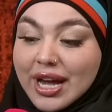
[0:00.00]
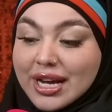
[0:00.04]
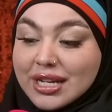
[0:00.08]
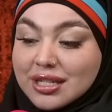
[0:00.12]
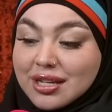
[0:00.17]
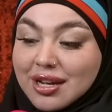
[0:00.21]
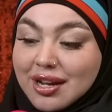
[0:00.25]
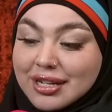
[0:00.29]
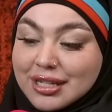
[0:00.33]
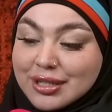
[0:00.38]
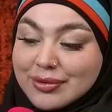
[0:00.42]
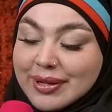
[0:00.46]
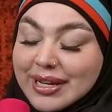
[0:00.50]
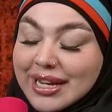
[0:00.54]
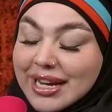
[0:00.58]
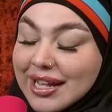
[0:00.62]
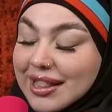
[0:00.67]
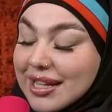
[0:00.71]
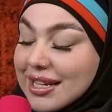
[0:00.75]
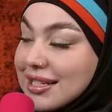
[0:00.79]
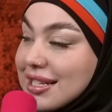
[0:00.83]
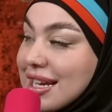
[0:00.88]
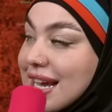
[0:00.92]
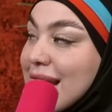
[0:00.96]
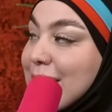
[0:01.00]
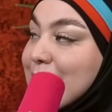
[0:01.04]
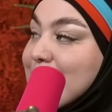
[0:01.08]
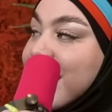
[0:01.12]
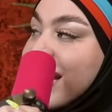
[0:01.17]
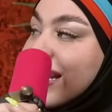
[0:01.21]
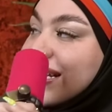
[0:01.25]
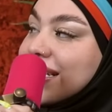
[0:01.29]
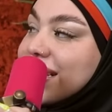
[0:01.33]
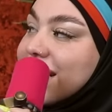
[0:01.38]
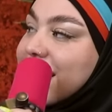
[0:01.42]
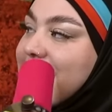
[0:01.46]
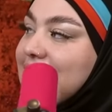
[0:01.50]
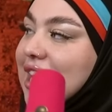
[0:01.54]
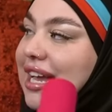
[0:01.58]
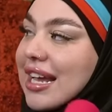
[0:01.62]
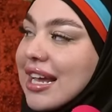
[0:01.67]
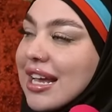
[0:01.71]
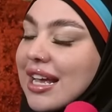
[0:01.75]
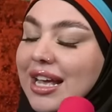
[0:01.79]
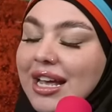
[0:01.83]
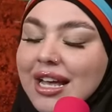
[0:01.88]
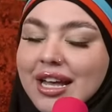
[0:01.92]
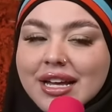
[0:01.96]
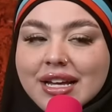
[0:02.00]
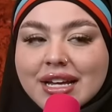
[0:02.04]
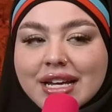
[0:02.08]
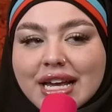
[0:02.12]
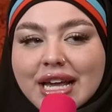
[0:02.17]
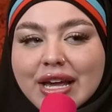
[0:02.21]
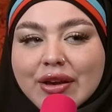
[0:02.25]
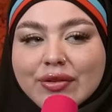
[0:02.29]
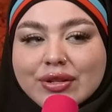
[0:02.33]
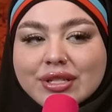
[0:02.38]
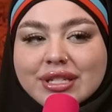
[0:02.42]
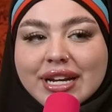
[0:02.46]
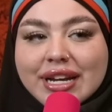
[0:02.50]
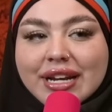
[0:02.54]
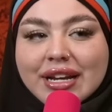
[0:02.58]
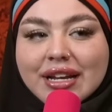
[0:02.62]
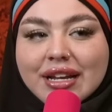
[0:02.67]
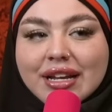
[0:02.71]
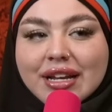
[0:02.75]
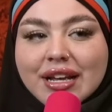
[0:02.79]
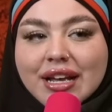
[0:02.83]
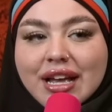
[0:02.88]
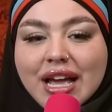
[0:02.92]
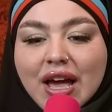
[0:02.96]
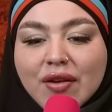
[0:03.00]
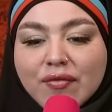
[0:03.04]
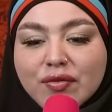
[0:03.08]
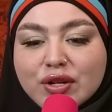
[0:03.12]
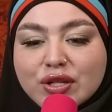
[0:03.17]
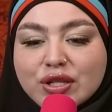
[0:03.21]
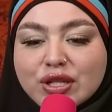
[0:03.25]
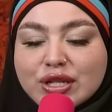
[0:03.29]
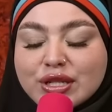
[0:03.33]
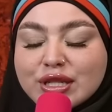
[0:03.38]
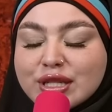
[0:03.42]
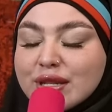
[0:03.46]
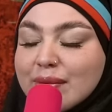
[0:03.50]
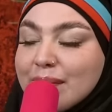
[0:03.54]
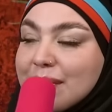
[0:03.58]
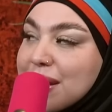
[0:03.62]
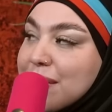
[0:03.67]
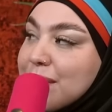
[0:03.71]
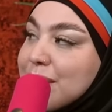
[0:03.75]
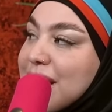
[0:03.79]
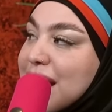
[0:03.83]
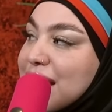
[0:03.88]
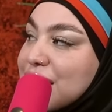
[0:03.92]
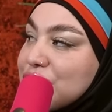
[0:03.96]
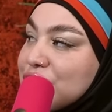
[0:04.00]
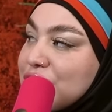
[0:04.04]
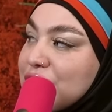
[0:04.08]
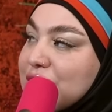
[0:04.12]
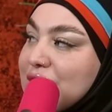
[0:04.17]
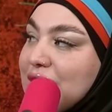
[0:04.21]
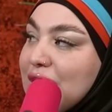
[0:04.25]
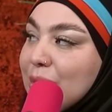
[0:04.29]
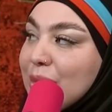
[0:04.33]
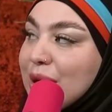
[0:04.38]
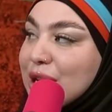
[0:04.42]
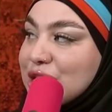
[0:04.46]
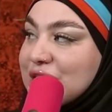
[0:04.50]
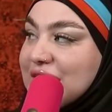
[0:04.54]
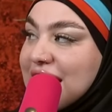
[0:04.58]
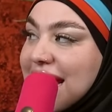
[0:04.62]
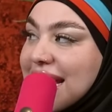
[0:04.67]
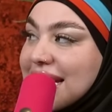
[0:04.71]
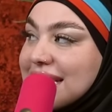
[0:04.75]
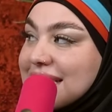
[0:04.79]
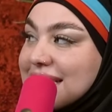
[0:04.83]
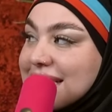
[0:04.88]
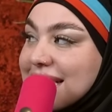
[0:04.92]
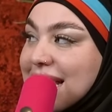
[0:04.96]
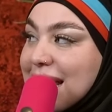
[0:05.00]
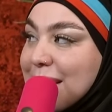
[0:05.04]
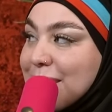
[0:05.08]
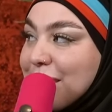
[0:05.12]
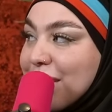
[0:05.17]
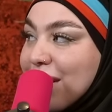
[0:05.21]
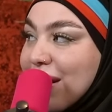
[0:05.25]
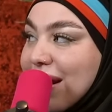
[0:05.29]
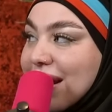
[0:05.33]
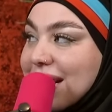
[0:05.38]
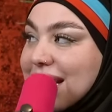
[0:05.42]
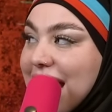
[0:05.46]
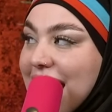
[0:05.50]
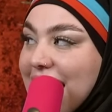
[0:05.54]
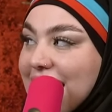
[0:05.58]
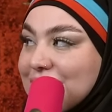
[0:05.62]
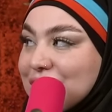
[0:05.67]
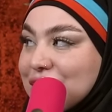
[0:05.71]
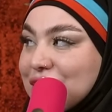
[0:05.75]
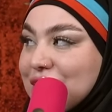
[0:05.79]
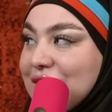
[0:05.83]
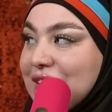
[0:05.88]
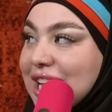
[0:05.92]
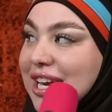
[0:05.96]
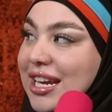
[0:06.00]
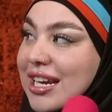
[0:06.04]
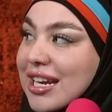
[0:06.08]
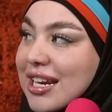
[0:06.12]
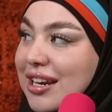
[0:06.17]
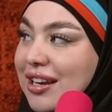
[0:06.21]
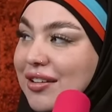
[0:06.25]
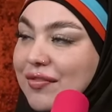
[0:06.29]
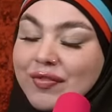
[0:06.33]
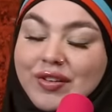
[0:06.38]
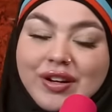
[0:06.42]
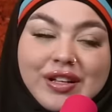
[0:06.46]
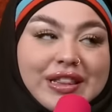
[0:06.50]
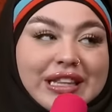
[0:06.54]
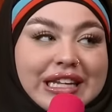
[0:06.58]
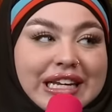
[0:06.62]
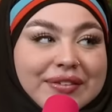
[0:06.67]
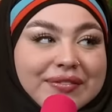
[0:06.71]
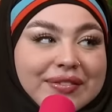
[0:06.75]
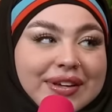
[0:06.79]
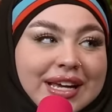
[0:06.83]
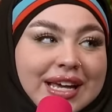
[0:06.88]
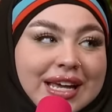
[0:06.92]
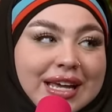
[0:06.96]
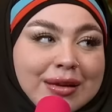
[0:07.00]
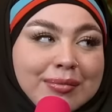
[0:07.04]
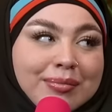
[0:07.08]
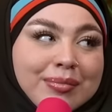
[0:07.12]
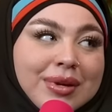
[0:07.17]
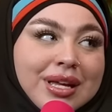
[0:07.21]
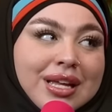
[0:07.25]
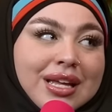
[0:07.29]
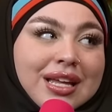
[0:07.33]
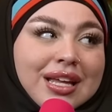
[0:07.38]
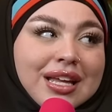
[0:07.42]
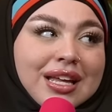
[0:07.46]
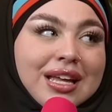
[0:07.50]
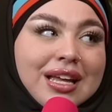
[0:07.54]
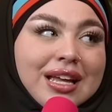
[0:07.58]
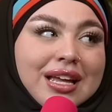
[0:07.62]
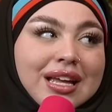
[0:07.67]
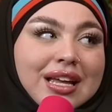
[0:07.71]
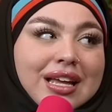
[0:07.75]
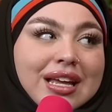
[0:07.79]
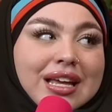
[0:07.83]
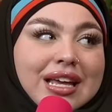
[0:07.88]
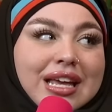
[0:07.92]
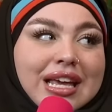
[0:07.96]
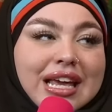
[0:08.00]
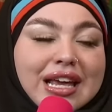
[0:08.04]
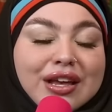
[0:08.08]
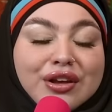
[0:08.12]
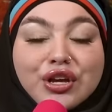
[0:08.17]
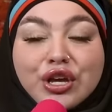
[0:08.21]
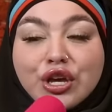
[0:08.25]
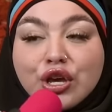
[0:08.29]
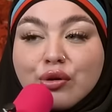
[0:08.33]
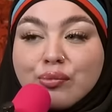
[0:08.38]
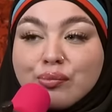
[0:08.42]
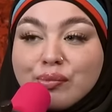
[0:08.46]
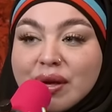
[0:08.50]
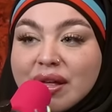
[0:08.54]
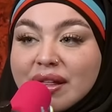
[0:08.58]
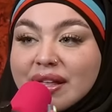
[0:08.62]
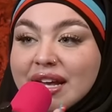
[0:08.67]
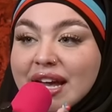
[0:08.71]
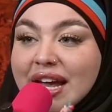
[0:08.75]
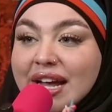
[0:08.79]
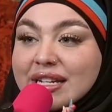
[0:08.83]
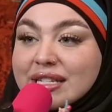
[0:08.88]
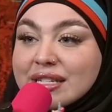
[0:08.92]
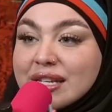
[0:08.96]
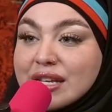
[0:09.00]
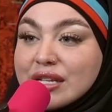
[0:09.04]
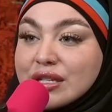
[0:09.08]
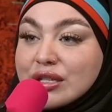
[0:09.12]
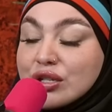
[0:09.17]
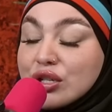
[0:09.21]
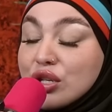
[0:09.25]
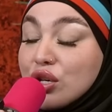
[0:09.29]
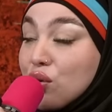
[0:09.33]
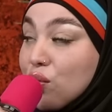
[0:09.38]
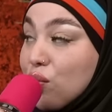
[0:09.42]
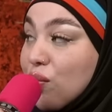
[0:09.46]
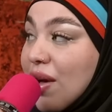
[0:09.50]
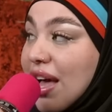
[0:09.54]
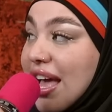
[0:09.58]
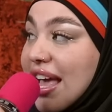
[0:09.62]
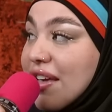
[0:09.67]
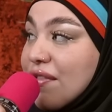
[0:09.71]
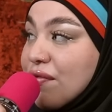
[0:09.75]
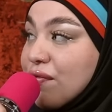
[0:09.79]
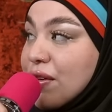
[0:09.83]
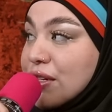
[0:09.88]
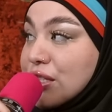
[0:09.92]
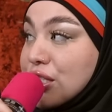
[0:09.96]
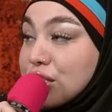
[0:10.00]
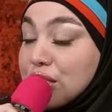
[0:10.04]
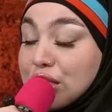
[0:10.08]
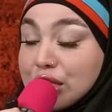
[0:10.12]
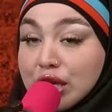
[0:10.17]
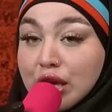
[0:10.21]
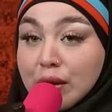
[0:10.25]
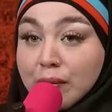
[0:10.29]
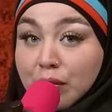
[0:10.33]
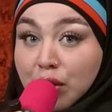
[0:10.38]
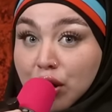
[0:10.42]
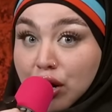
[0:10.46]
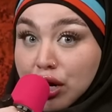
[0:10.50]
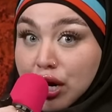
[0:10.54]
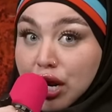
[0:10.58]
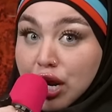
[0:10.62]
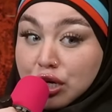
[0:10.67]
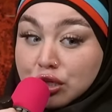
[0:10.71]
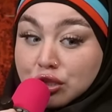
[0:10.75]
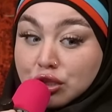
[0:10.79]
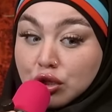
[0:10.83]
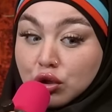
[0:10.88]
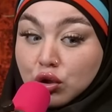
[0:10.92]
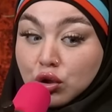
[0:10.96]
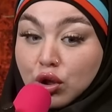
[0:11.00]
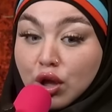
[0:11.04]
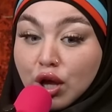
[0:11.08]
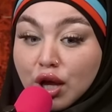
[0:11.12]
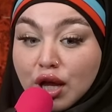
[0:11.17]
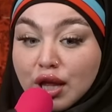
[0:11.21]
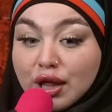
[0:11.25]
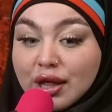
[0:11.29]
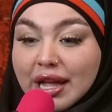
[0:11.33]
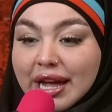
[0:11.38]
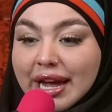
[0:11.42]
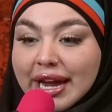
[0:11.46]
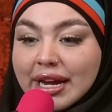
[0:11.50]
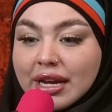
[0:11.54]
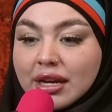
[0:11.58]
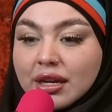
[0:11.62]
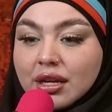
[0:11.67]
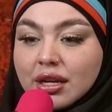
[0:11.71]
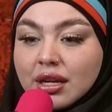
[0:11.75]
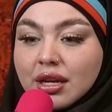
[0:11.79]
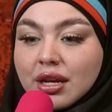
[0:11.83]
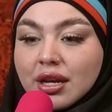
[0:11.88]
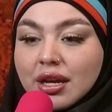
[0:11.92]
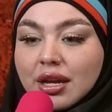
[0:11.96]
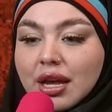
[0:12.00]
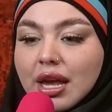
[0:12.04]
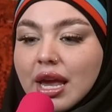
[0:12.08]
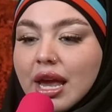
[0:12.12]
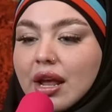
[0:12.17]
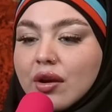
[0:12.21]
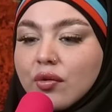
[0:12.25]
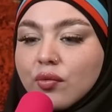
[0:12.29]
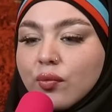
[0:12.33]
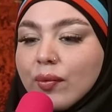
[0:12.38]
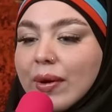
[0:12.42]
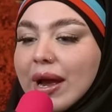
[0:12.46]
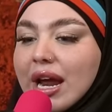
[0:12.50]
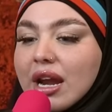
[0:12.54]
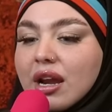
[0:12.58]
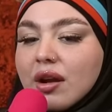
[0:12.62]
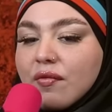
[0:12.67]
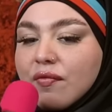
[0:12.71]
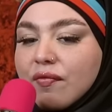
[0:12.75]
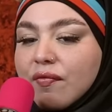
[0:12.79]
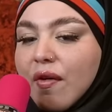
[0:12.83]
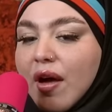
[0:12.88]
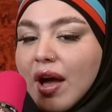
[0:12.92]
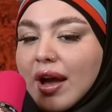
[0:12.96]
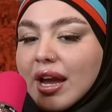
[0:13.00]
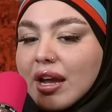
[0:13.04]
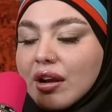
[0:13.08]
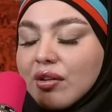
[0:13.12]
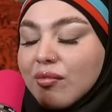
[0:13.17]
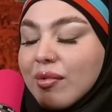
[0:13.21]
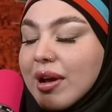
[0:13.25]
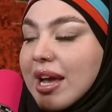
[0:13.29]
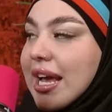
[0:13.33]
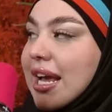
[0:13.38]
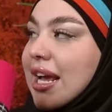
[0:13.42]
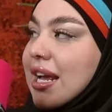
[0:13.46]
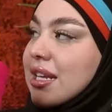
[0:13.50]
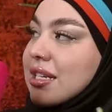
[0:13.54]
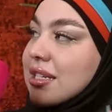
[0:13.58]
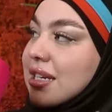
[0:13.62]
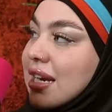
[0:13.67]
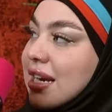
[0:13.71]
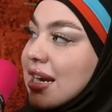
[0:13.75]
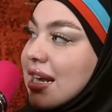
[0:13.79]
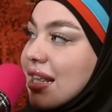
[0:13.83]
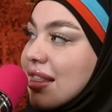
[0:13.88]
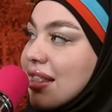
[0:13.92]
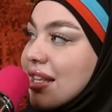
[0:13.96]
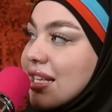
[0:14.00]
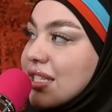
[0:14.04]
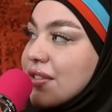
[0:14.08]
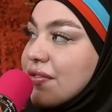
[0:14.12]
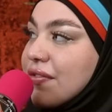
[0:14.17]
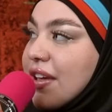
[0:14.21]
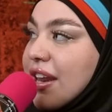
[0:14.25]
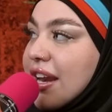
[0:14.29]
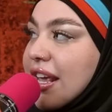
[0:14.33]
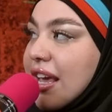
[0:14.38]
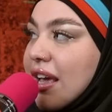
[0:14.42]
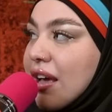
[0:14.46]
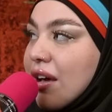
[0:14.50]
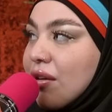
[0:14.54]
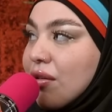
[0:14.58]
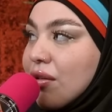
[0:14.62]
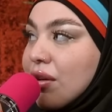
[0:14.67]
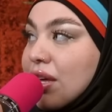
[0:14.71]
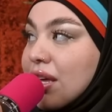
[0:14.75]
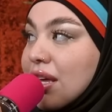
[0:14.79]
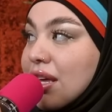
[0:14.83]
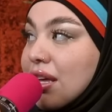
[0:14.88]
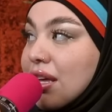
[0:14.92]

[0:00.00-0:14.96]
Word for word: So I saw a tweet on the timeline today. Yeah, it was like ever since somebody mentioned how much he hates Kim Kardashian for leaving him, he humiliates his new wife, which is a Kim Kardashian lookalike in random fucking ways. And in this video,